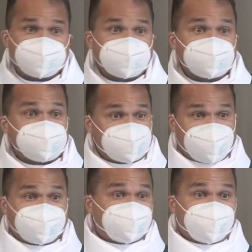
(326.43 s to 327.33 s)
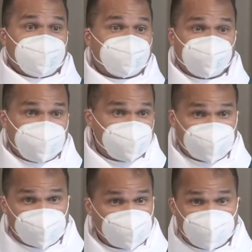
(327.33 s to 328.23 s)
sat at
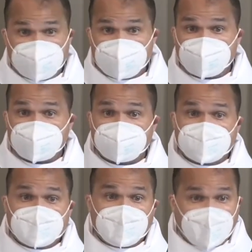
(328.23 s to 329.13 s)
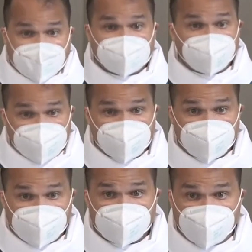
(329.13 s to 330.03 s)
Jesus' feet and listened
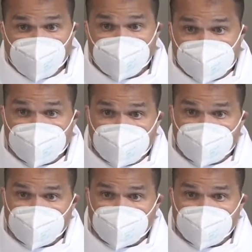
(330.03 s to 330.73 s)
to his teaching.